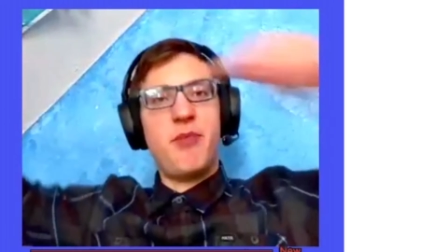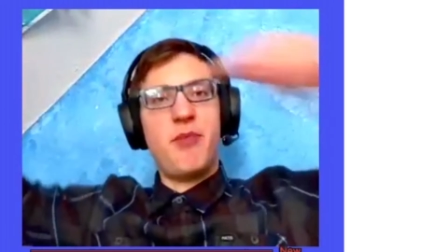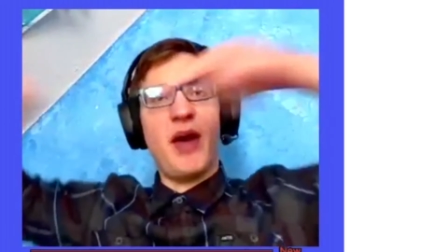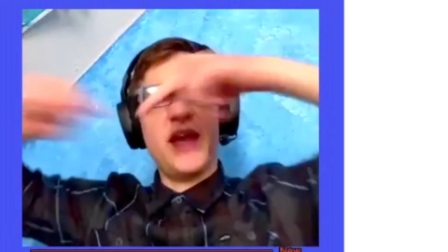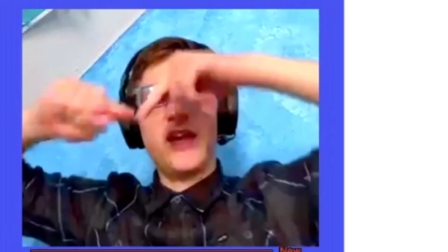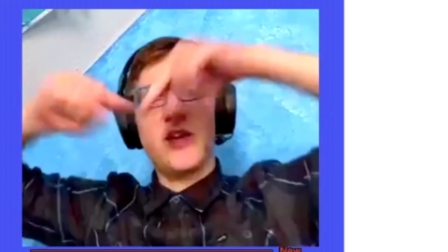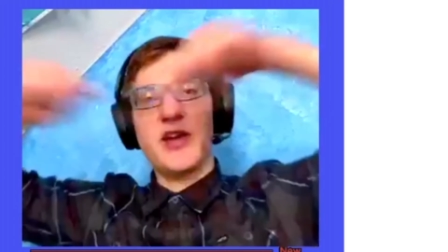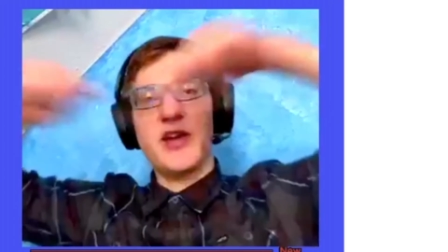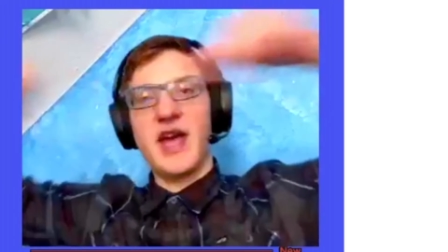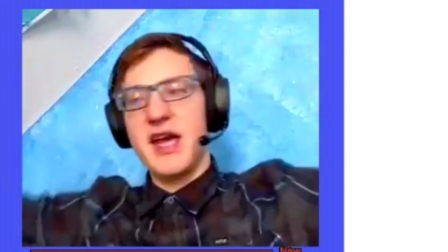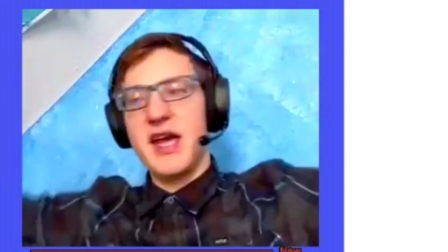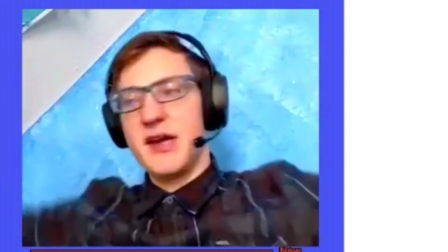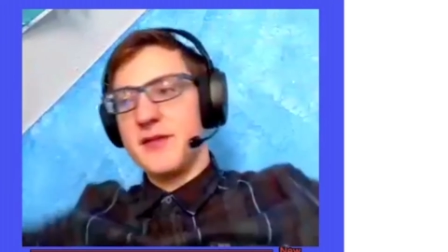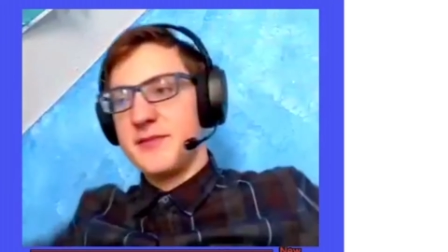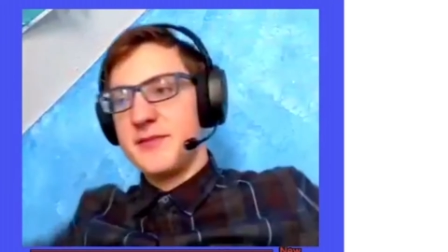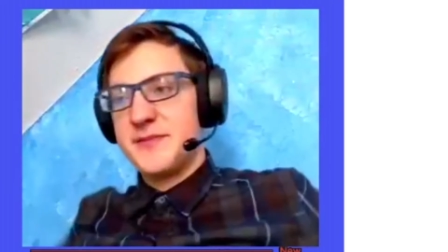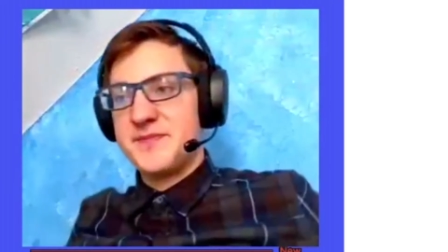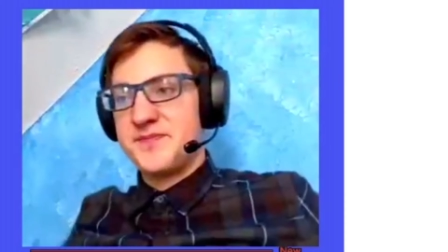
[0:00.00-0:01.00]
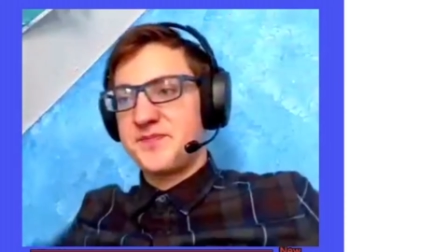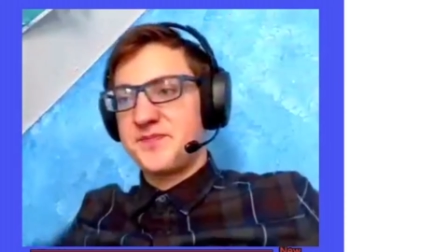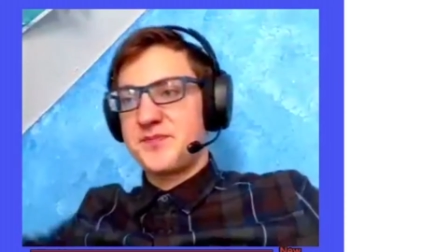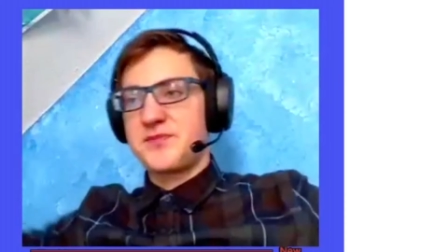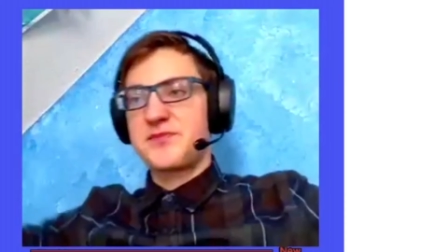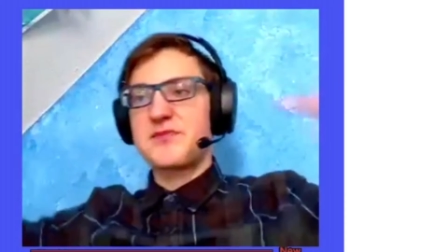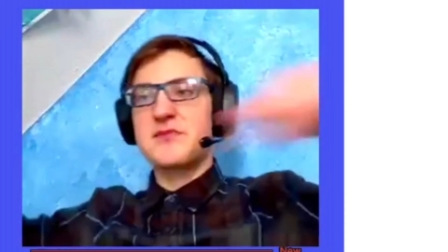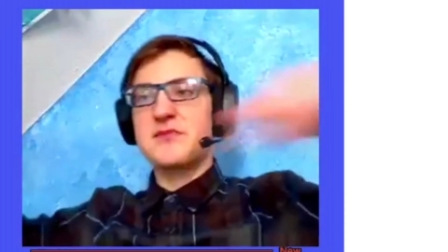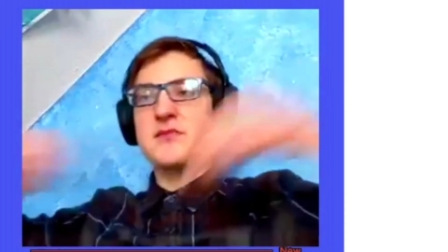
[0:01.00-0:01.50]
biker gang.
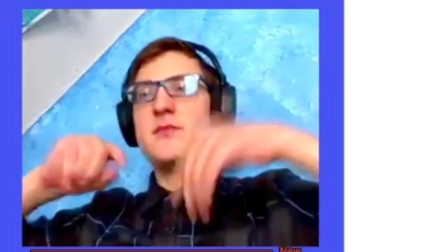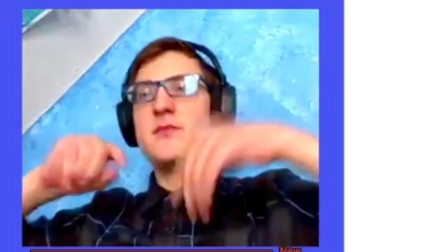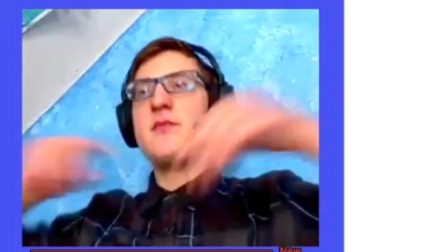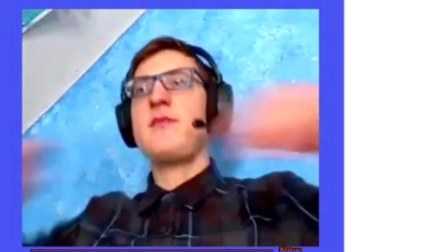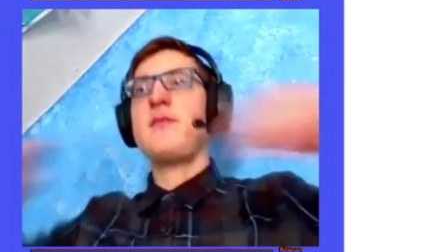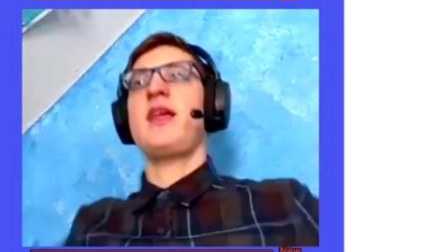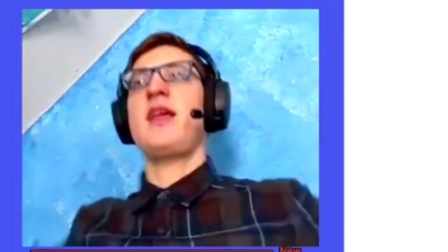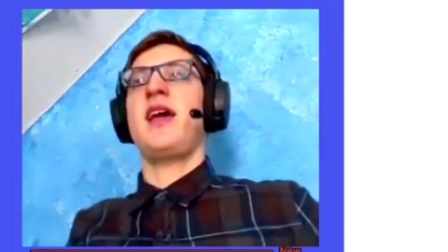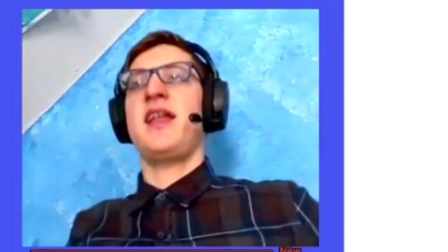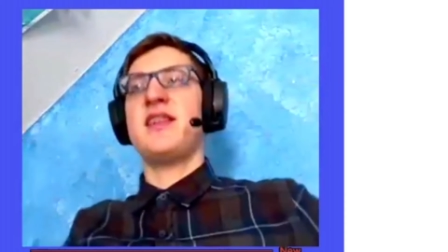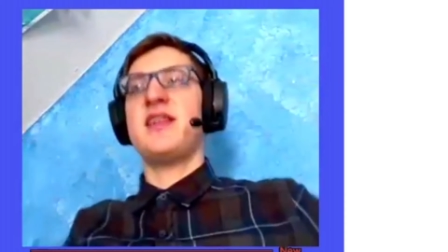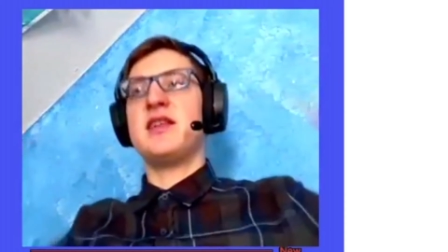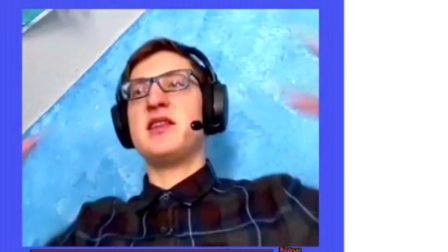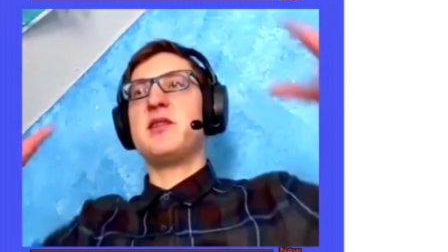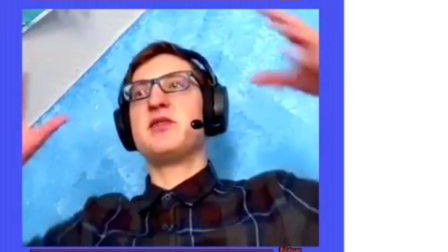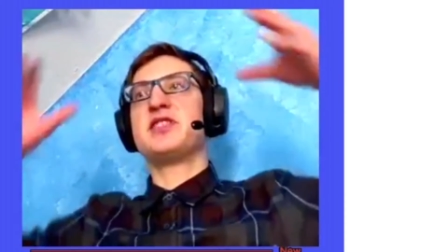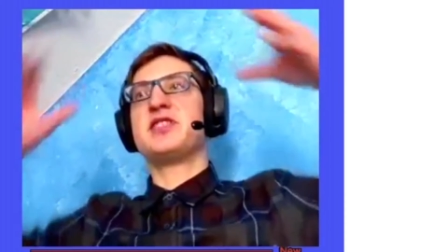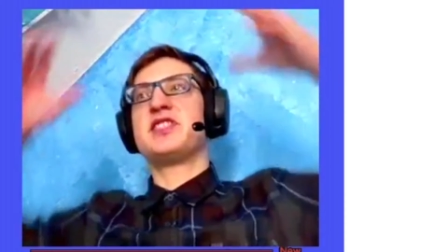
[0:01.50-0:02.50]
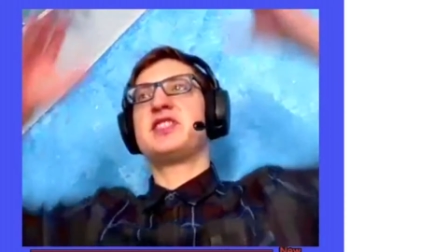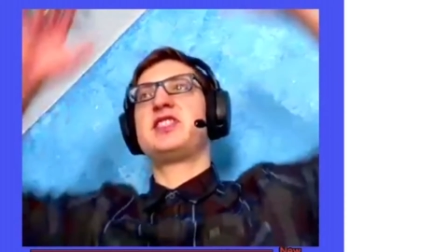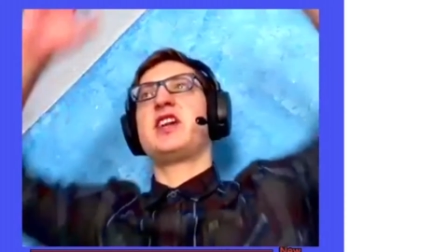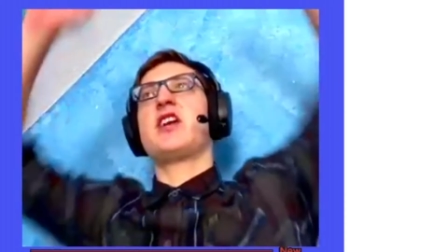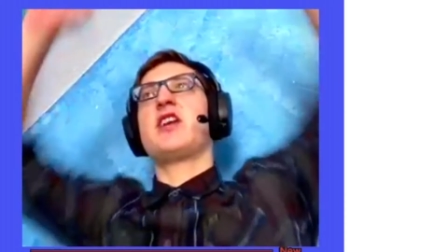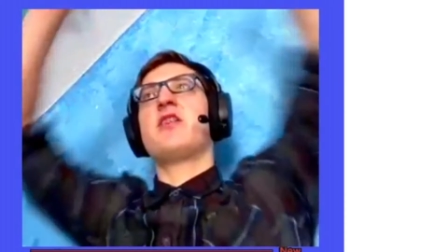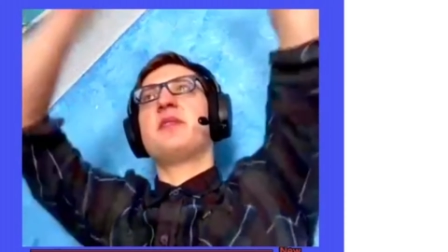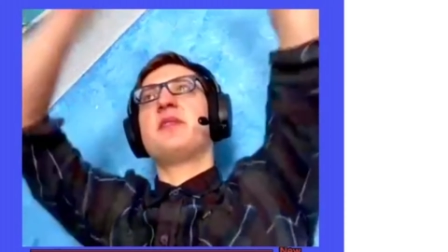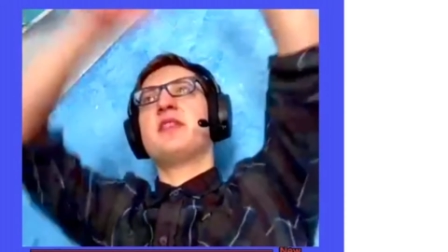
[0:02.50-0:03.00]
And then they would
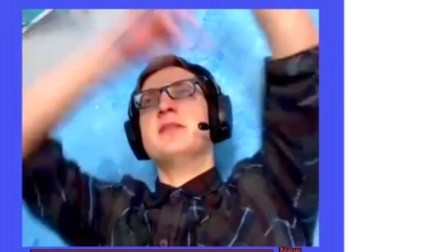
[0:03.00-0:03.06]
stare up at the